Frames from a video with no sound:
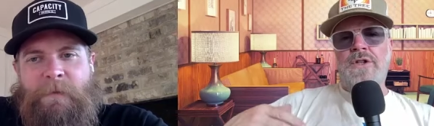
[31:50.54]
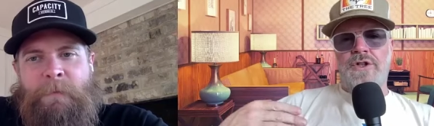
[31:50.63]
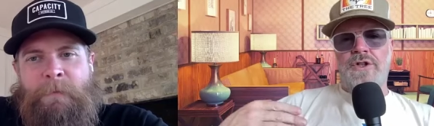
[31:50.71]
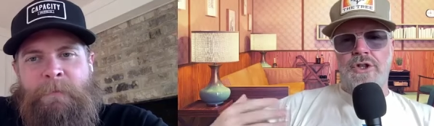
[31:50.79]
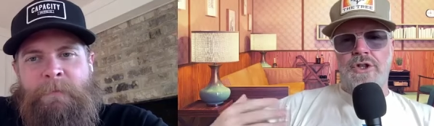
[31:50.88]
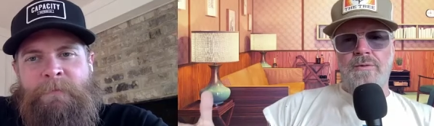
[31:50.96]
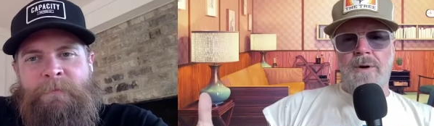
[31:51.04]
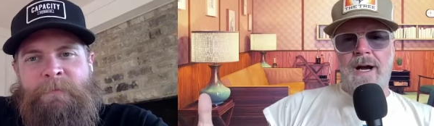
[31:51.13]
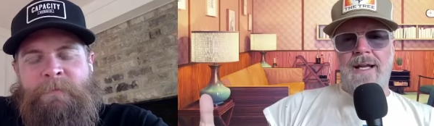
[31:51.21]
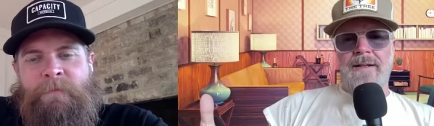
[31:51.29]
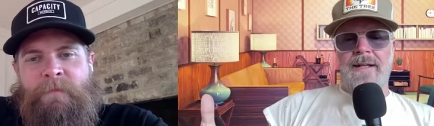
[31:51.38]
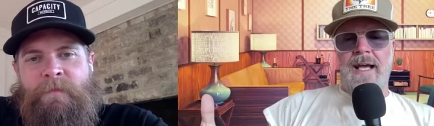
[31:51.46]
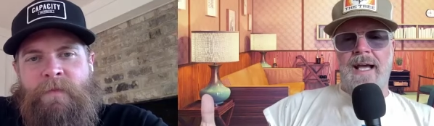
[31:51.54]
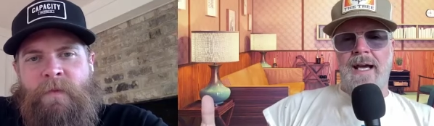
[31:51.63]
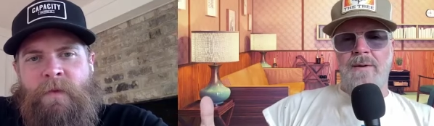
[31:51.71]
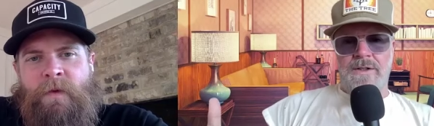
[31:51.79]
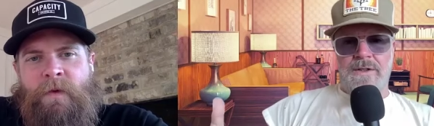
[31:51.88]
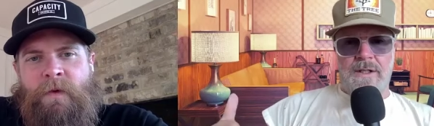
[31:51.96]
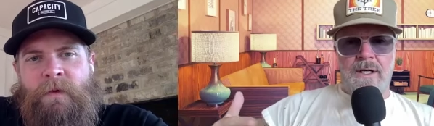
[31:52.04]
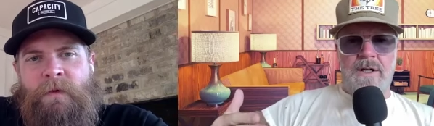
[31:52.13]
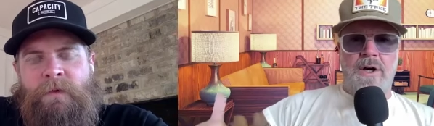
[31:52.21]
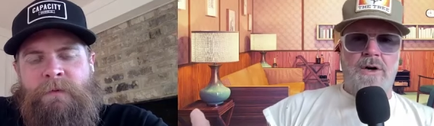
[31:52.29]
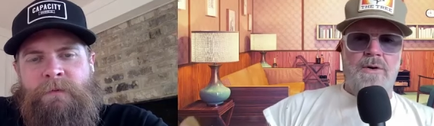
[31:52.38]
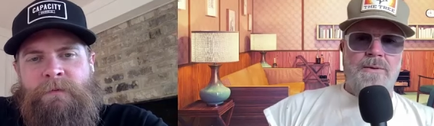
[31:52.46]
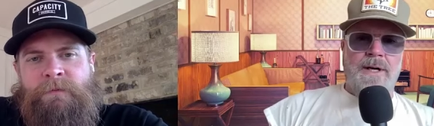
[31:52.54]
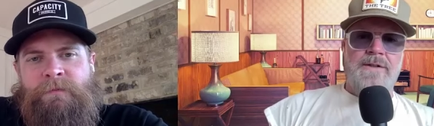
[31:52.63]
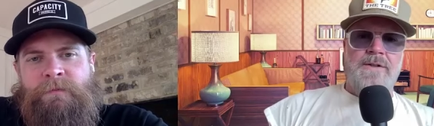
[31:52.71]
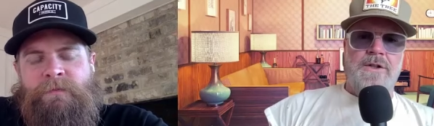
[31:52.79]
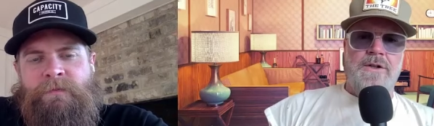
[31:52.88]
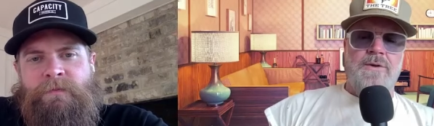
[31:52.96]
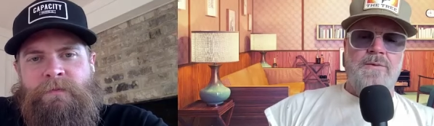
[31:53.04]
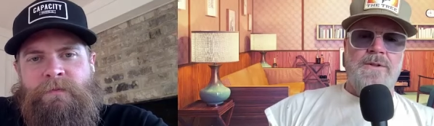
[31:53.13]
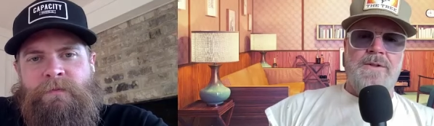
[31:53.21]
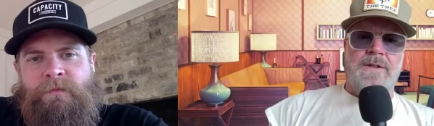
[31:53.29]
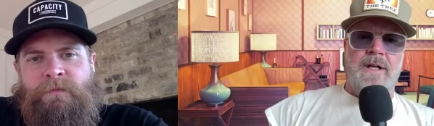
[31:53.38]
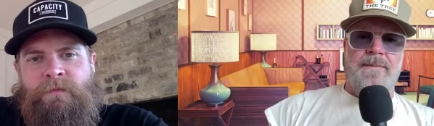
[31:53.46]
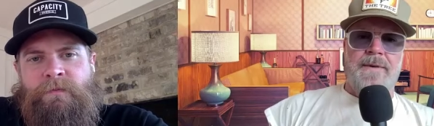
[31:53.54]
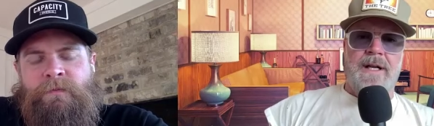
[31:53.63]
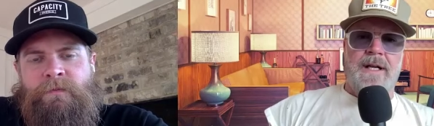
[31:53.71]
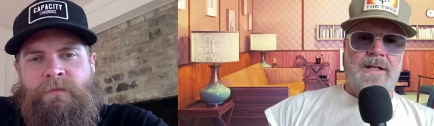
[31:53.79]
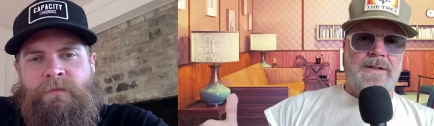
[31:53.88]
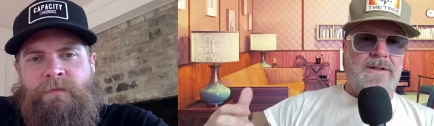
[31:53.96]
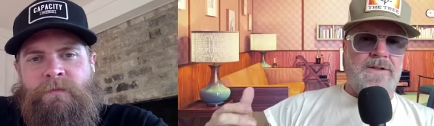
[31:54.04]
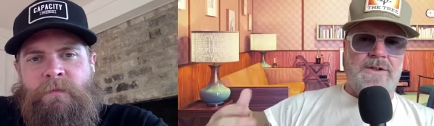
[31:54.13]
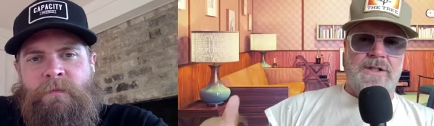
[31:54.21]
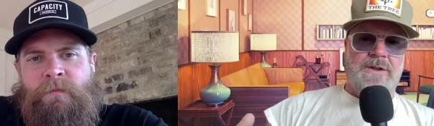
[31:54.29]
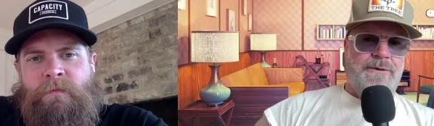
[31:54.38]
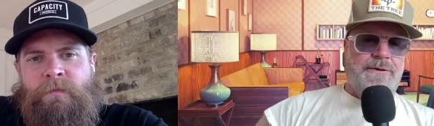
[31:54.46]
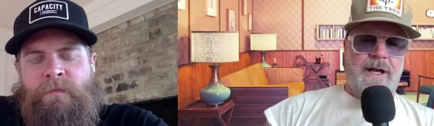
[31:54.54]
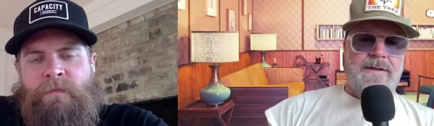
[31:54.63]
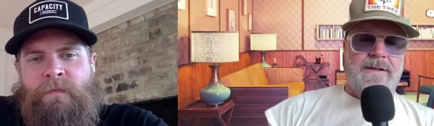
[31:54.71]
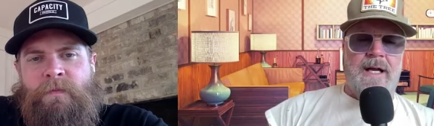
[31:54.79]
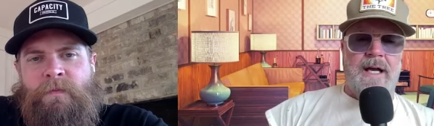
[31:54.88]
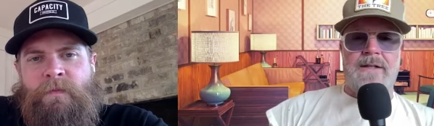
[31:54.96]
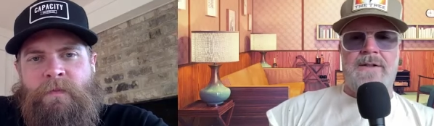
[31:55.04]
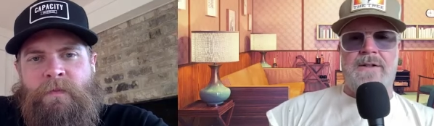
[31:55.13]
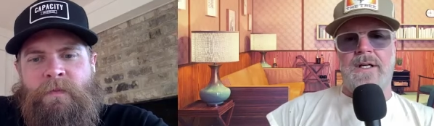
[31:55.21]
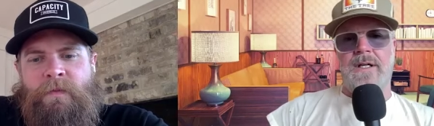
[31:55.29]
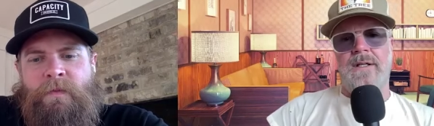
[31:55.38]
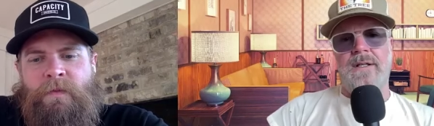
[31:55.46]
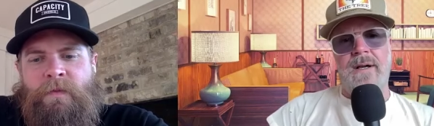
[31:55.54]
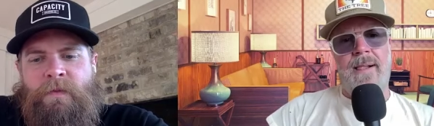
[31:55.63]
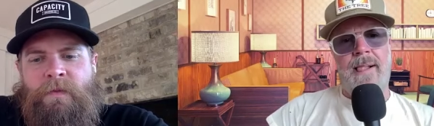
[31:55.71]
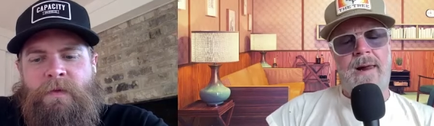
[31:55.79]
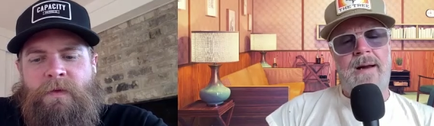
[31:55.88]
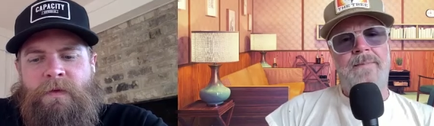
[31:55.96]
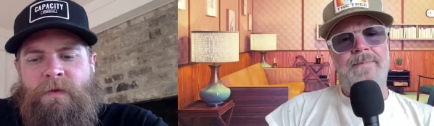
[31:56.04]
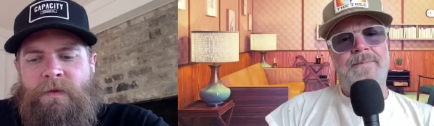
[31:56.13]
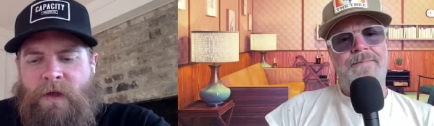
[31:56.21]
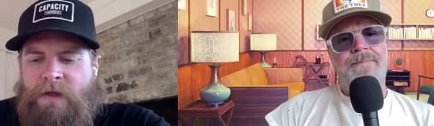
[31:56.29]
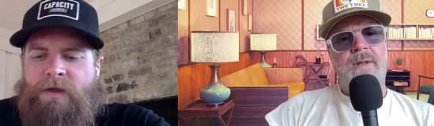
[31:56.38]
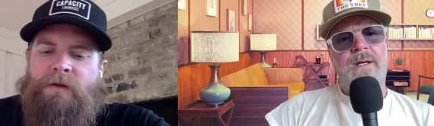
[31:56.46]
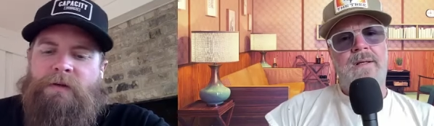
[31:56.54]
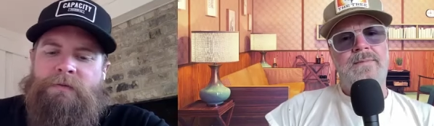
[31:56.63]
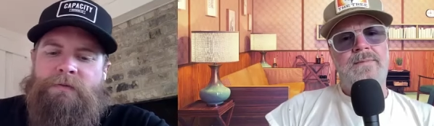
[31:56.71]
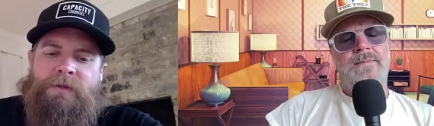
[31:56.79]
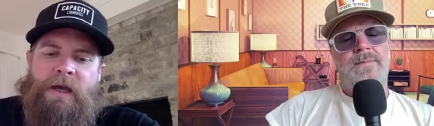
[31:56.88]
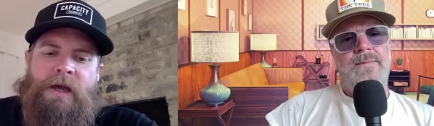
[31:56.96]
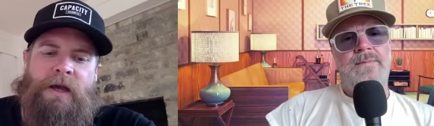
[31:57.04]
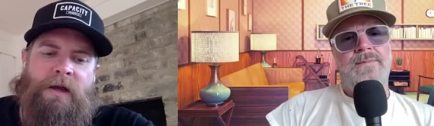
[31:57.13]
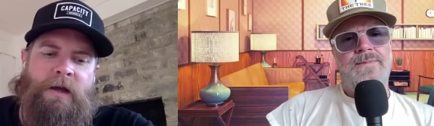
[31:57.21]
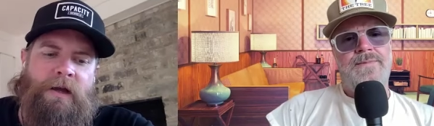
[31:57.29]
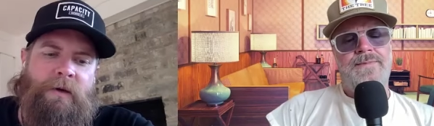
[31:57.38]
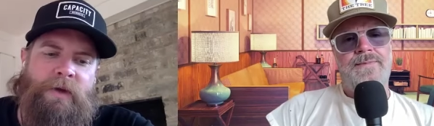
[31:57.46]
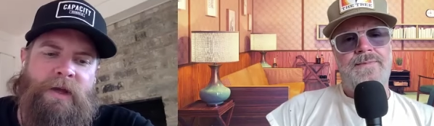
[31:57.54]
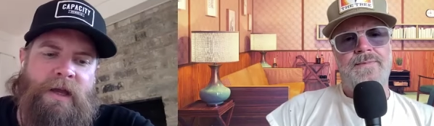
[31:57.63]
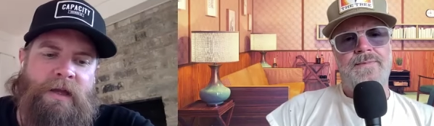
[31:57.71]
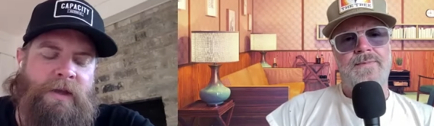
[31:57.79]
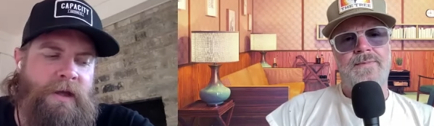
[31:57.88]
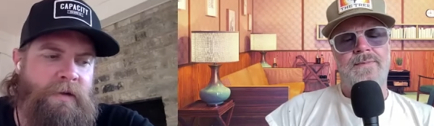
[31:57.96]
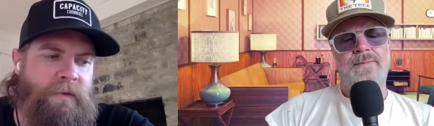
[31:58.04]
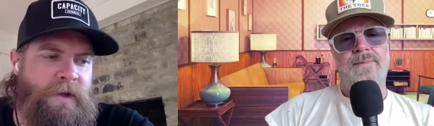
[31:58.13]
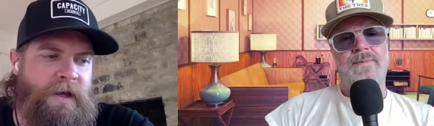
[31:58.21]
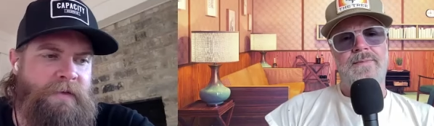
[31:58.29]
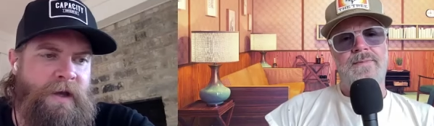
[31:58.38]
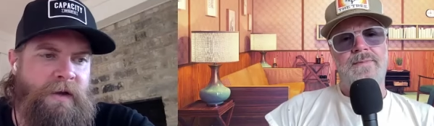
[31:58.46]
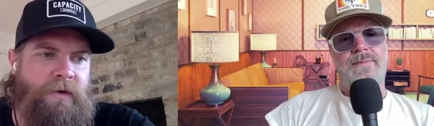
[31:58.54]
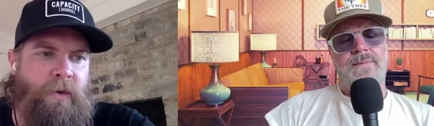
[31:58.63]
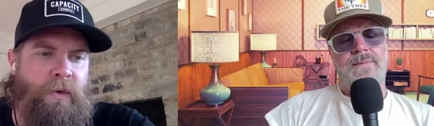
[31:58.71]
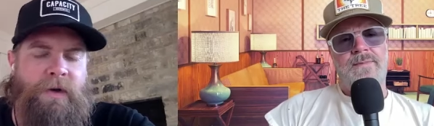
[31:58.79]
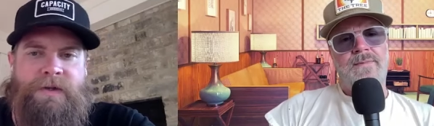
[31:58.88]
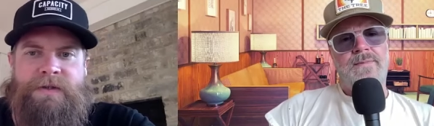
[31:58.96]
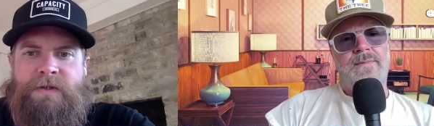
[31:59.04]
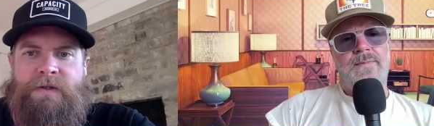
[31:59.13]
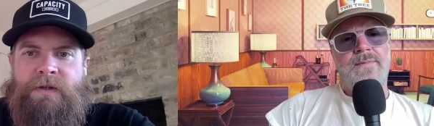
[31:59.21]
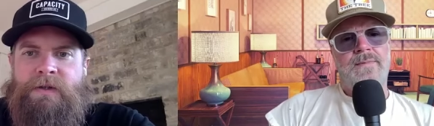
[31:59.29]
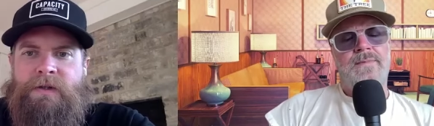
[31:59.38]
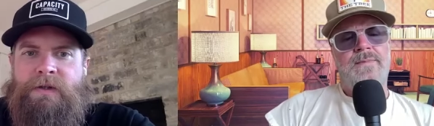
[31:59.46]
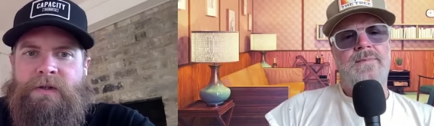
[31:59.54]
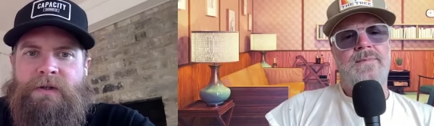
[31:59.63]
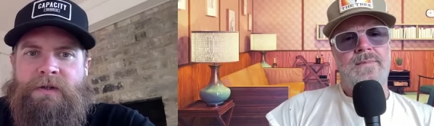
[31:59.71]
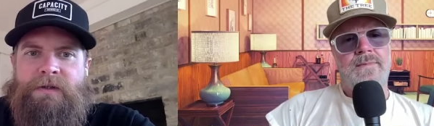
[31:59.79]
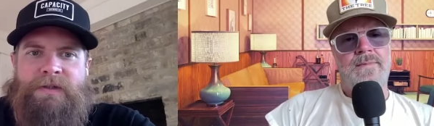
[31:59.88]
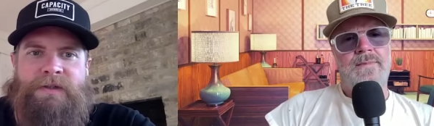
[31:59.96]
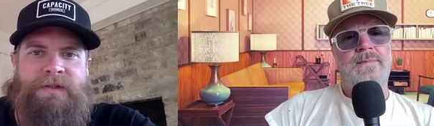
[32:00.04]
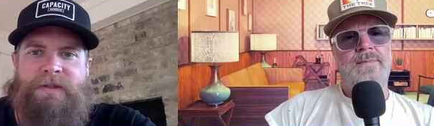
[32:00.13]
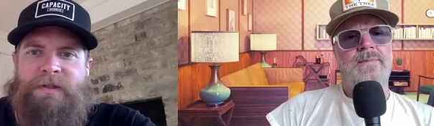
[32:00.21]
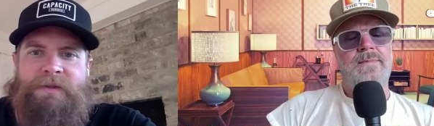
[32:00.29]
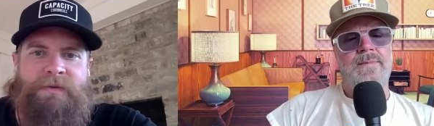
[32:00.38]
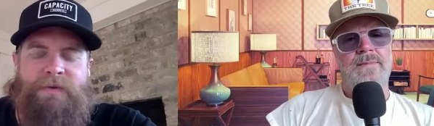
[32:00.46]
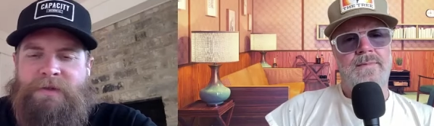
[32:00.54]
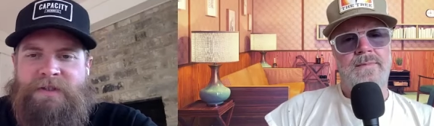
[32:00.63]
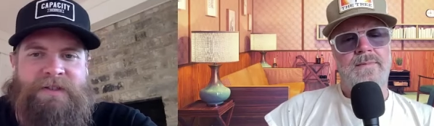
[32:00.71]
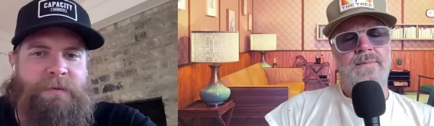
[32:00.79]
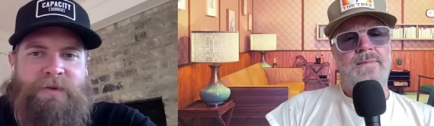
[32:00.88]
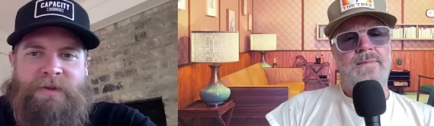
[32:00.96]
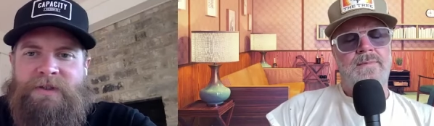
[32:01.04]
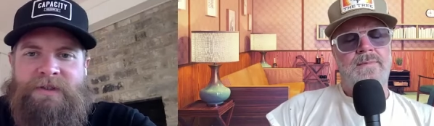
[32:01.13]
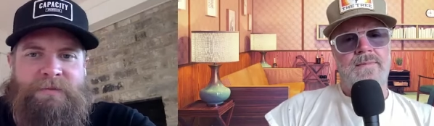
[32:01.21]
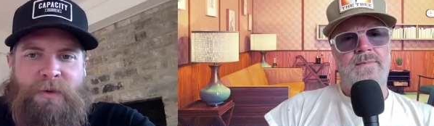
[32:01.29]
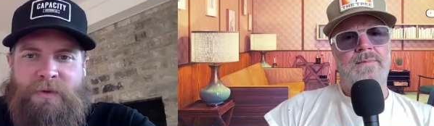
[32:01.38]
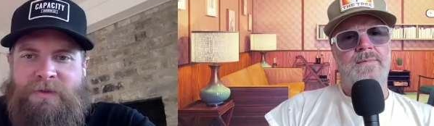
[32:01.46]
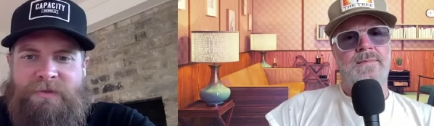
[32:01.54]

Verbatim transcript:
Speaker 1: did you write that? Was it a co written tune with somebody? Because it's just fantastic.
Speaker 2: Thank you. Yeah, uh, we had that. We had that chorus just the the simplest,